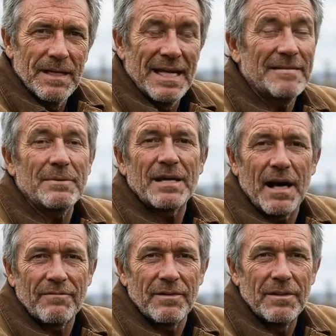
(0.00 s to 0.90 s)
Keep it
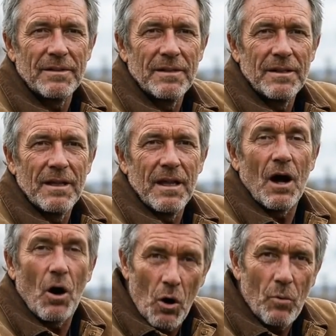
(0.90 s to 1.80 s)
covered.
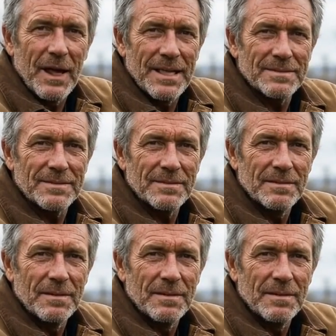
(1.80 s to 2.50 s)
Always.